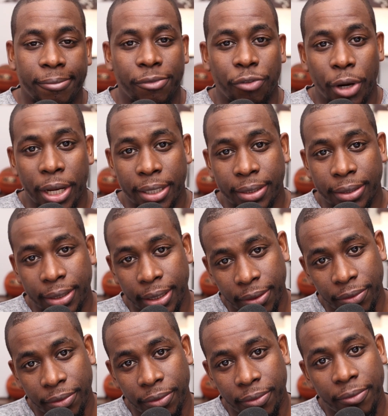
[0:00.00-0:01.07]
friends
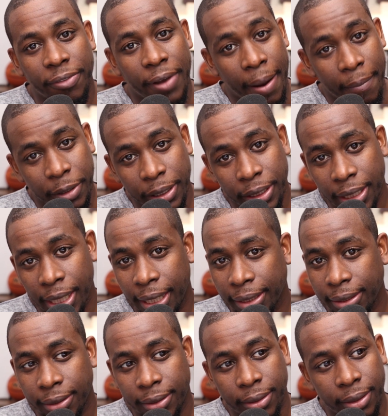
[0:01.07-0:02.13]
and family
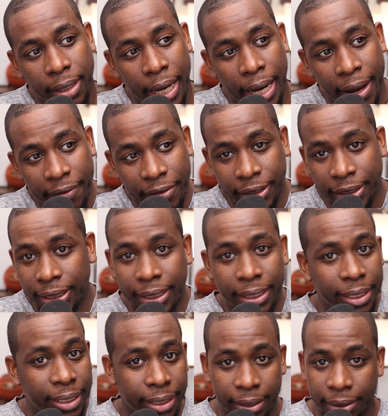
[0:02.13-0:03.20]
that I haven't
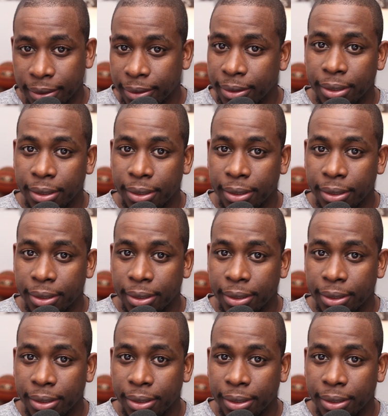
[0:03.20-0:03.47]
seen in